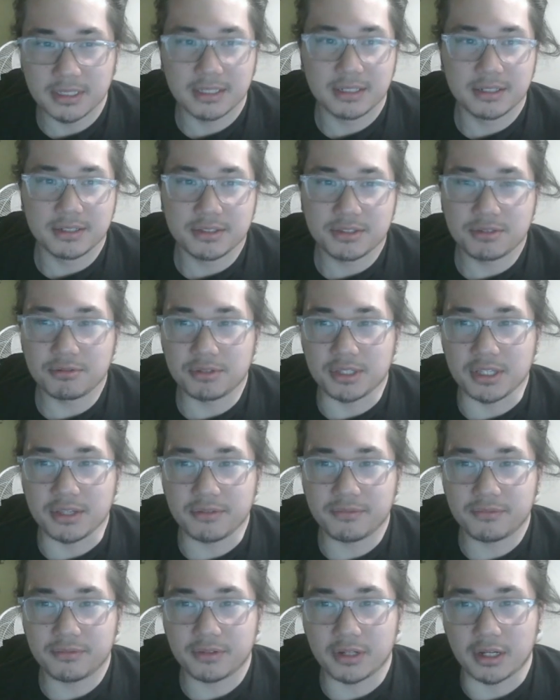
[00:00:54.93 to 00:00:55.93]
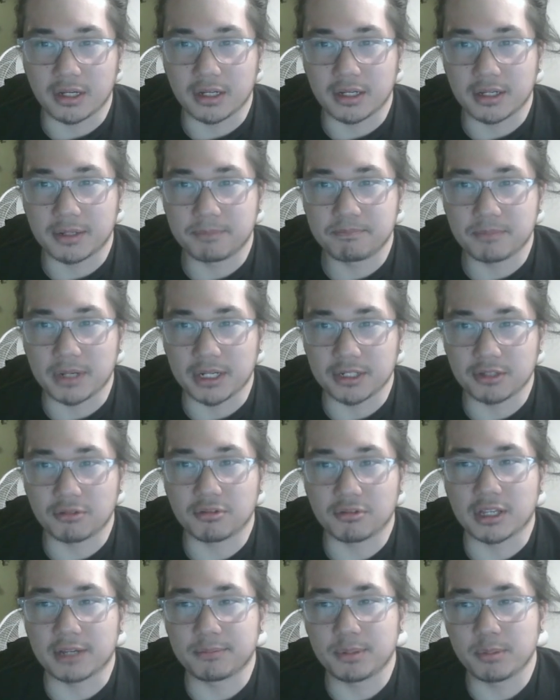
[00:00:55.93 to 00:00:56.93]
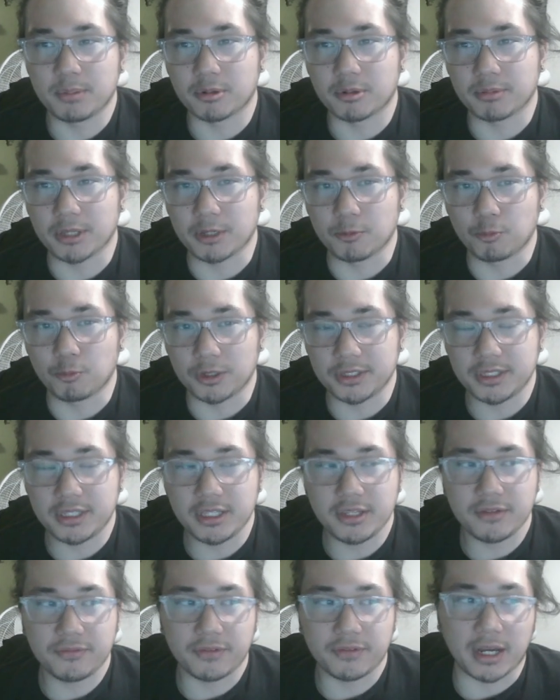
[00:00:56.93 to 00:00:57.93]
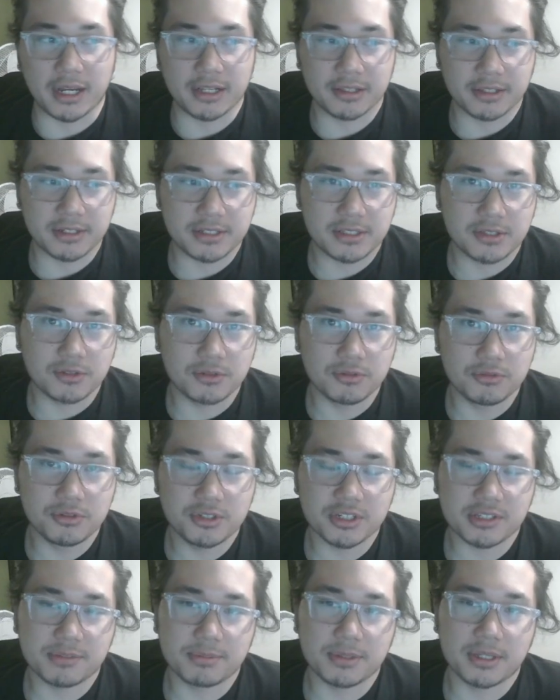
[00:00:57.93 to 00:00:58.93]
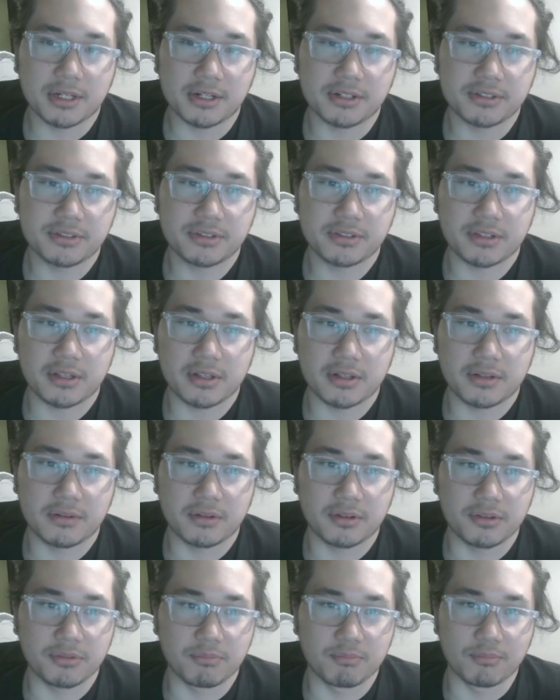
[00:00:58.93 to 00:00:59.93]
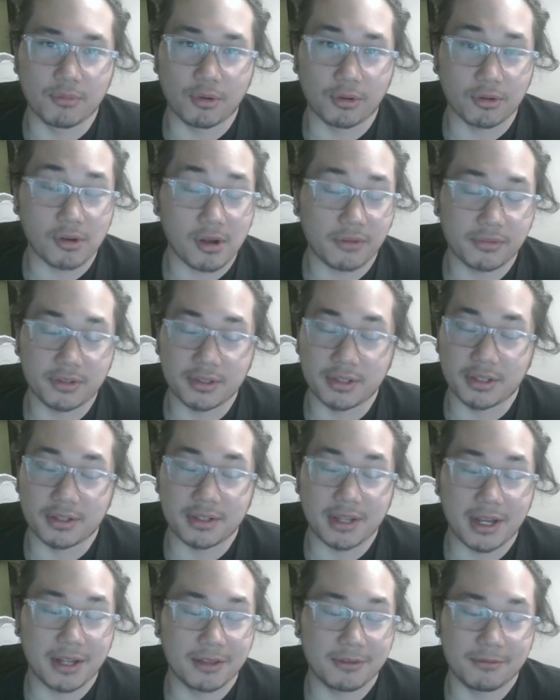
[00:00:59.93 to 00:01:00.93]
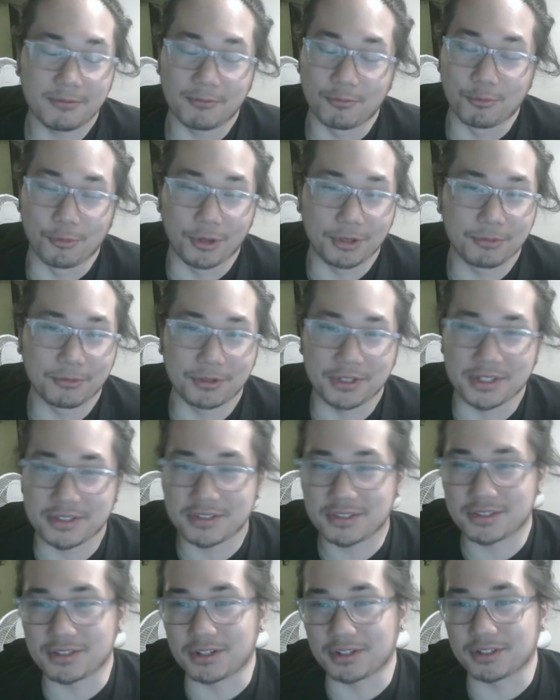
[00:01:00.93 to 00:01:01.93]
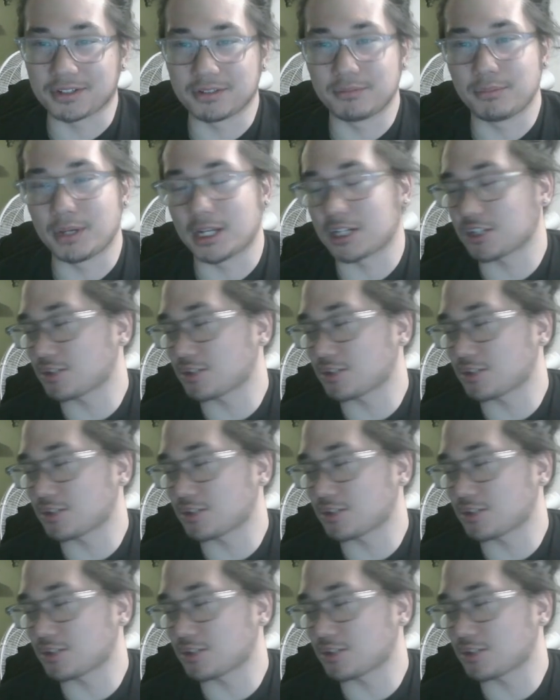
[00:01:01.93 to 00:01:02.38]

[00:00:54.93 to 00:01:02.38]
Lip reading: 2 Keef. I know a lot of people are playing 1 Keef. I like 2 just because more often than not, 1 will get stuck in the banish